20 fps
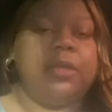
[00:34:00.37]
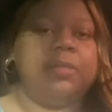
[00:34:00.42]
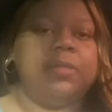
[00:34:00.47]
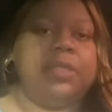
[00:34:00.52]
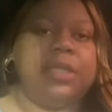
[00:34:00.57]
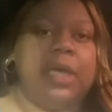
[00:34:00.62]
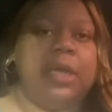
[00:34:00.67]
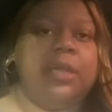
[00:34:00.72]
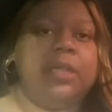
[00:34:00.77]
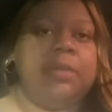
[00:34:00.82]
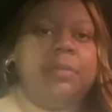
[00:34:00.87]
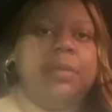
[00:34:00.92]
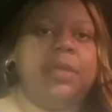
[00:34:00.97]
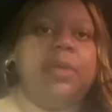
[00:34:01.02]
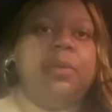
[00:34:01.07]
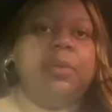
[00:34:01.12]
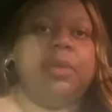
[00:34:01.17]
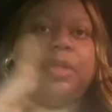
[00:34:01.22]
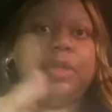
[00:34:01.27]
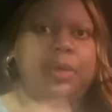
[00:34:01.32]
him telling
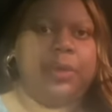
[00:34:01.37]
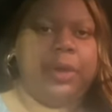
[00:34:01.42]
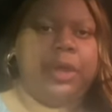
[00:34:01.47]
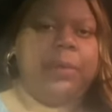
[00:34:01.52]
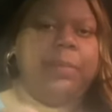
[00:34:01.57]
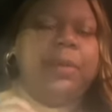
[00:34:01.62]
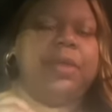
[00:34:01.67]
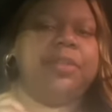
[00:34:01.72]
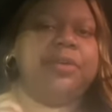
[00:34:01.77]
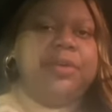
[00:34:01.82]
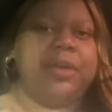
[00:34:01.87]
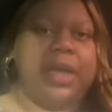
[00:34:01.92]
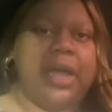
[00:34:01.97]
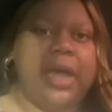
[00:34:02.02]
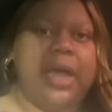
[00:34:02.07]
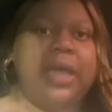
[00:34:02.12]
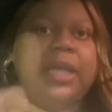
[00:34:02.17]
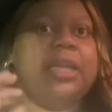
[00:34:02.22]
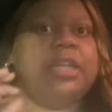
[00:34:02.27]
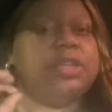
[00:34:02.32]
me when the grandmother
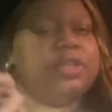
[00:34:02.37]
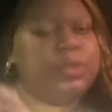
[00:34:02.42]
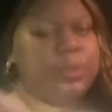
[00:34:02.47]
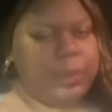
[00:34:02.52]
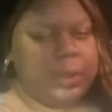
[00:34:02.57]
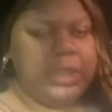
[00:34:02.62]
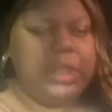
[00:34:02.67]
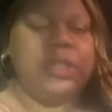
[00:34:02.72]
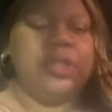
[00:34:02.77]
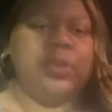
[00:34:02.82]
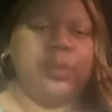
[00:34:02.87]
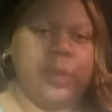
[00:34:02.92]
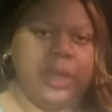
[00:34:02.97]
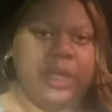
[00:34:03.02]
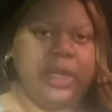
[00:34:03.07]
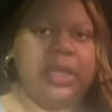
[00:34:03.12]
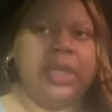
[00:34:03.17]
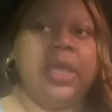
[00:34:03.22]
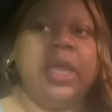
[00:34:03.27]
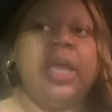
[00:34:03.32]
died in
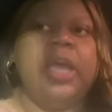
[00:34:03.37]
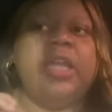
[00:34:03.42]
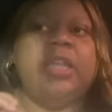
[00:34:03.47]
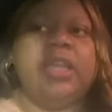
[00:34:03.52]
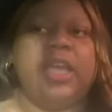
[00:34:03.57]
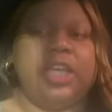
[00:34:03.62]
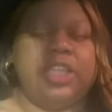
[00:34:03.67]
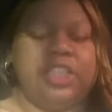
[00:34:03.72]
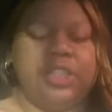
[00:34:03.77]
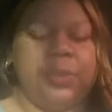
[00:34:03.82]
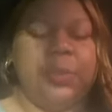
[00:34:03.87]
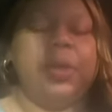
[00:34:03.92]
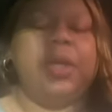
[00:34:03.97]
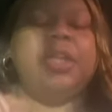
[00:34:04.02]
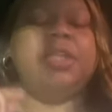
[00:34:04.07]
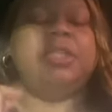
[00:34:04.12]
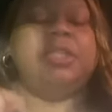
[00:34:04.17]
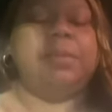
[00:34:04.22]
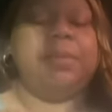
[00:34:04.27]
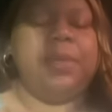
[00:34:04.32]
2020 that she
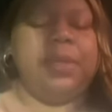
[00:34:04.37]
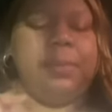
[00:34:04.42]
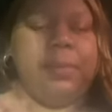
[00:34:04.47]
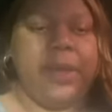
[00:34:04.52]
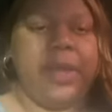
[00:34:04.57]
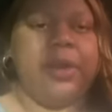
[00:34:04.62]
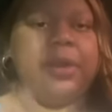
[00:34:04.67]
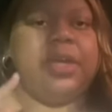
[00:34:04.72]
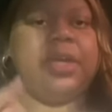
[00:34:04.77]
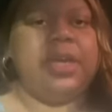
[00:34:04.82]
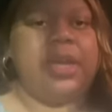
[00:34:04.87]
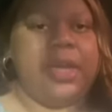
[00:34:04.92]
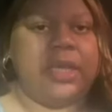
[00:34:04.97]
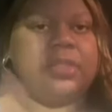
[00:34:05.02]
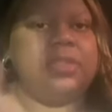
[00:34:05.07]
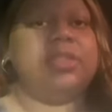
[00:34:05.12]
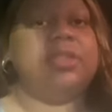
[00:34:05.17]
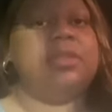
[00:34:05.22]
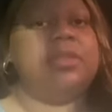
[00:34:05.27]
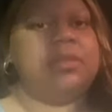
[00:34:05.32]
wanted to be buried
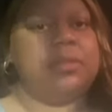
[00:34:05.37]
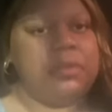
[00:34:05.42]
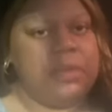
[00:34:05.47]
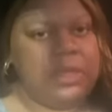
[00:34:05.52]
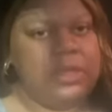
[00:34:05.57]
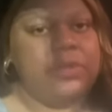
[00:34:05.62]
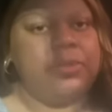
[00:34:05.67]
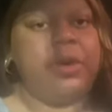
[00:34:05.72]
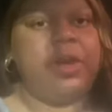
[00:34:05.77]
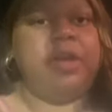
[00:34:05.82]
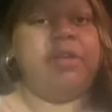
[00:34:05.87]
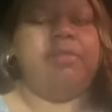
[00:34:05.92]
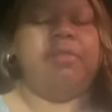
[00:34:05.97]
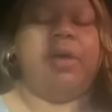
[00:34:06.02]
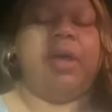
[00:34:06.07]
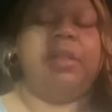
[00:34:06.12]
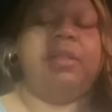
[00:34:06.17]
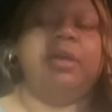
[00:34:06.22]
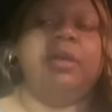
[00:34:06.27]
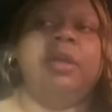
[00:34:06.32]
next to his
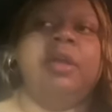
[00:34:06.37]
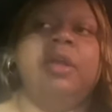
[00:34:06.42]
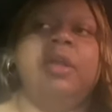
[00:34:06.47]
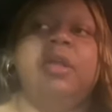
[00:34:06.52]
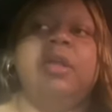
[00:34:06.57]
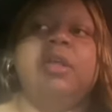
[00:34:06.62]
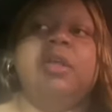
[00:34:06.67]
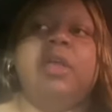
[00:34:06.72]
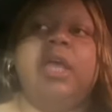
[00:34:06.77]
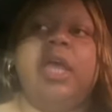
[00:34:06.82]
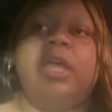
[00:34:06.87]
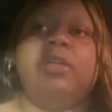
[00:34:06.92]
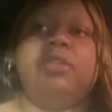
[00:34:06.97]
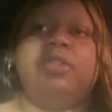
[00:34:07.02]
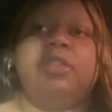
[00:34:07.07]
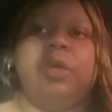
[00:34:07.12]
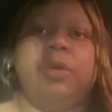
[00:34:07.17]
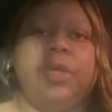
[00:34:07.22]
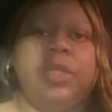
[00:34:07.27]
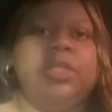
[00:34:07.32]
grandfather. And
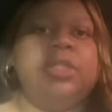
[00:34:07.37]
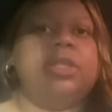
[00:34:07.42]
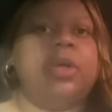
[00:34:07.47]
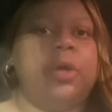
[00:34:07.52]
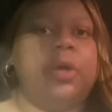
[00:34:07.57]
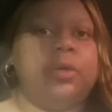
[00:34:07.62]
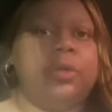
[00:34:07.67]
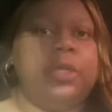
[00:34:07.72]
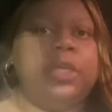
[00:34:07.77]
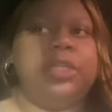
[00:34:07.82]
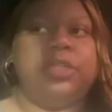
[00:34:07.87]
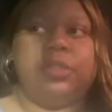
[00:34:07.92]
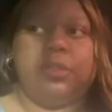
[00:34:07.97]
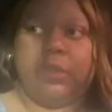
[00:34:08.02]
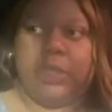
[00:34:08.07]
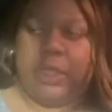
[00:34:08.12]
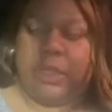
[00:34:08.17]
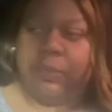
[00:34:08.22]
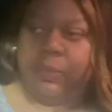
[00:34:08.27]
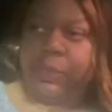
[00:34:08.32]
so he told he,
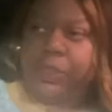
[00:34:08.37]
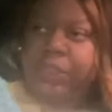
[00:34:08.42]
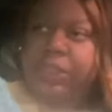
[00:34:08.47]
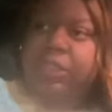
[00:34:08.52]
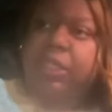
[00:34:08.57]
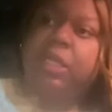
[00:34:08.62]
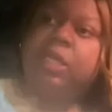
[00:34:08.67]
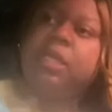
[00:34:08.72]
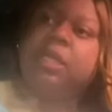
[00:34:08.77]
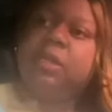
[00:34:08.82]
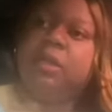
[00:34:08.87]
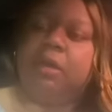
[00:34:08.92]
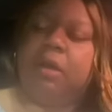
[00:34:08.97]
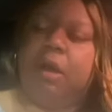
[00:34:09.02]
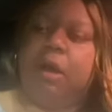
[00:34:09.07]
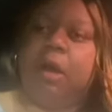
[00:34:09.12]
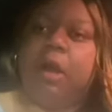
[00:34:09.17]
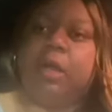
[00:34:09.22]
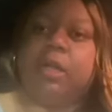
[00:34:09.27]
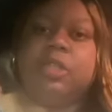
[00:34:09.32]
he we're sitting in the
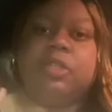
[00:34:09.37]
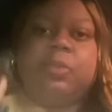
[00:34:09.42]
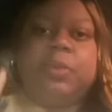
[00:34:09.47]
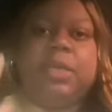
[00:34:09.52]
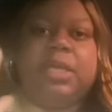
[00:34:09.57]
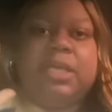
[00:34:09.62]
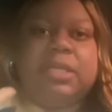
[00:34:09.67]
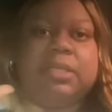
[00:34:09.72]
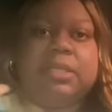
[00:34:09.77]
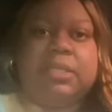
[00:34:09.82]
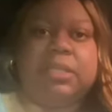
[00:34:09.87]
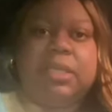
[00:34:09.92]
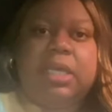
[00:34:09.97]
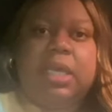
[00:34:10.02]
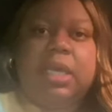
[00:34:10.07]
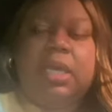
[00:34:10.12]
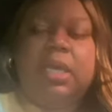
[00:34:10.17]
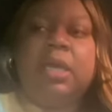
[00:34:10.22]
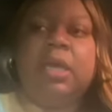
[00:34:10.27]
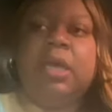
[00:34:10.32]
car because we can
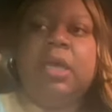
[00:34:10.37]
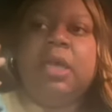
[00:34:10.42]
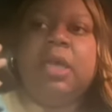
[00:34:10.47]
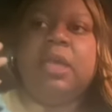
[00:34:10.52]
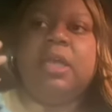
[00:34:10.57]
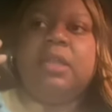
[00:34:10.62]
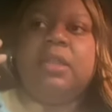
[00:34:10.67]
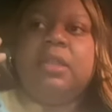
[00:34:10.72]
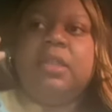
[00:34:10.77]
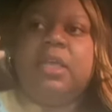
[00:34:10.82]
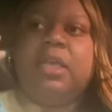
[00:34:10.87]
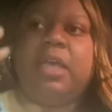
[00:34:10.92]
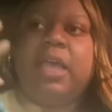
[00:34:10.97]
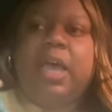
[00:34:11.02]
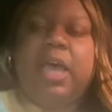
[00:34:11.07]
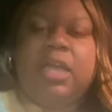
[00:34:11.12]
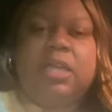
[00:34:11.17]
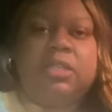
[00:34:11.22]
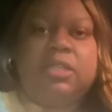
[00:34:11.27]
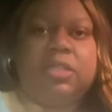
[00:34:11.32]
see the
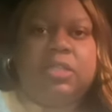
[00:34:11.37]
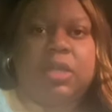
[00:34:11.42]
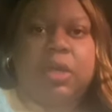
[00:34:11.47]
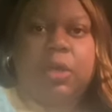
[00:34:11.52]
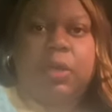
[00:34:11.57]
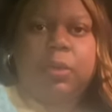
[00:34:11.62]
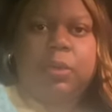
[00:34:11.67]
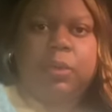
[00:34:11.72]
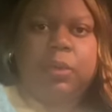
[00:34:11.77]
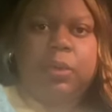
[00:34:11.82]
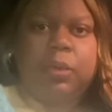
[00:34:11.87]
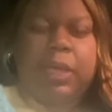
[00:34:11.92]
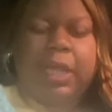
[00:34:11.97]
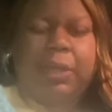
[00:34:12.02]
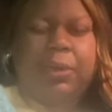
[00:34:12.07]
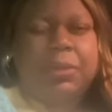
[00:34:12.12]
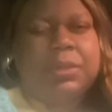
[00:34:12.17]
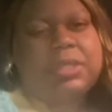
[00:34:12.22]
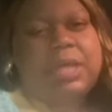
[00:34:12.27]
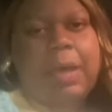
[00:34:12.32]
headstone
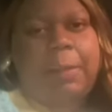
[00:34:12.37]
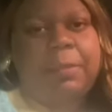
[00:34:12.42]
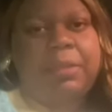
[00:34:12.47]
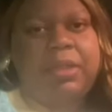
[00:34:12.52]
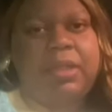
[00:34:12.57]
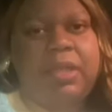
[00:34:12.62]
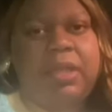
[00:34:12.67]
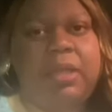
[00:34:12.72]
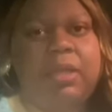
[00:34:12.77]
like on top of the